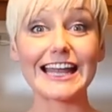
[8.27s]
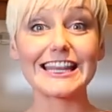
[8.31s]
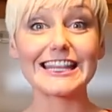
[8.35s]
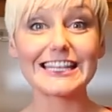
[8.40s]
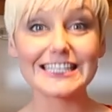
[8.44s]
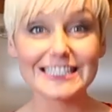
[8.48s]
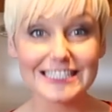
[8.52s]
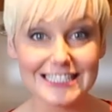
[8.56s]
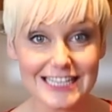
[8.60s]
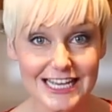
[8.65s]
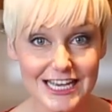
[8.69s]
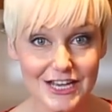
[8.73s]

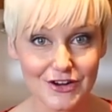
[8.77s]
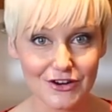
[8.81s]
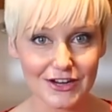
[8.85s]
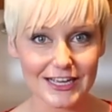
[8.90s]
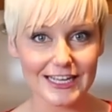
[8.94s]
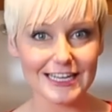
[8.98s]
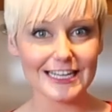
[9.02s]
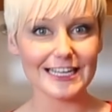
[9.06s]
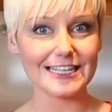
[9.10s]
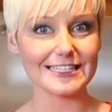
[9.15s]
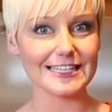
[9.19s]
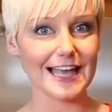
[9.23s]
The
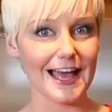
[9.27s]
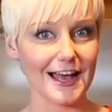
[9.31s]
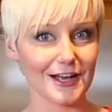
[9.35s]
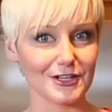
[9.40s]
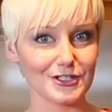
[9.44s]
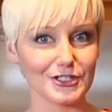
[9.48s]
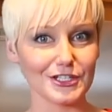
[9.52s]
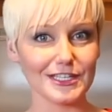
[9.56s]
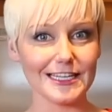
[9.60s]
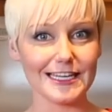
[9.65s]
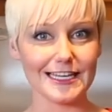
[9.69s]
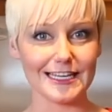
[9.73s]
secret is
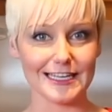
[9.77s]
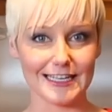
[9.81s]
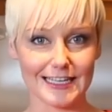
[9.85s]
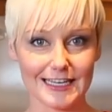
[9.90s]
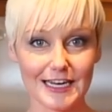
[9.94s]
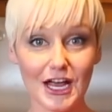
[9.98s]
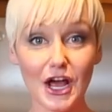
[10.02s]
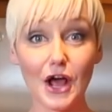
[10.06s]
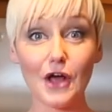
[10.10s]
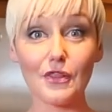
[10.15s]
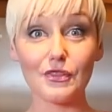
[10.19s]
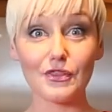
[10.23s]
actually
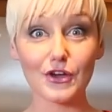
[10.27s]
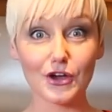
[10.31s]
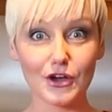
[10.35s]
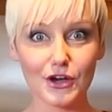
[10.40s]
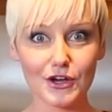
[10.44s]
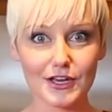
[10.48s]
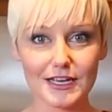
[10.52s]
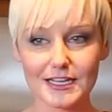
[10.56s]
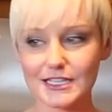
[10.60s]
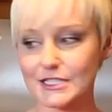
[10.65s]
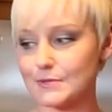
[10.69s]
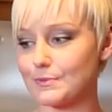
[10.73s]
in the
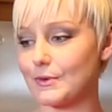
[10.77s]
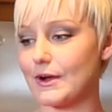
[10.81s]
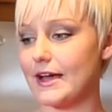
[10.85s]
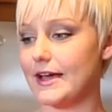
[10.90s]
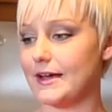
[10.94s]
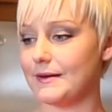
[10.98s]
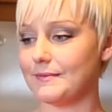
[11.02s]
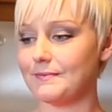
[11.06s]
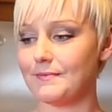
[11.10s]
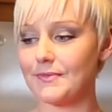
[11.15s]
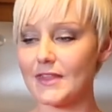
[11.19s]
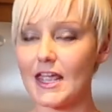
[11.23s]
cooking
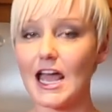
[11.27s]
spray.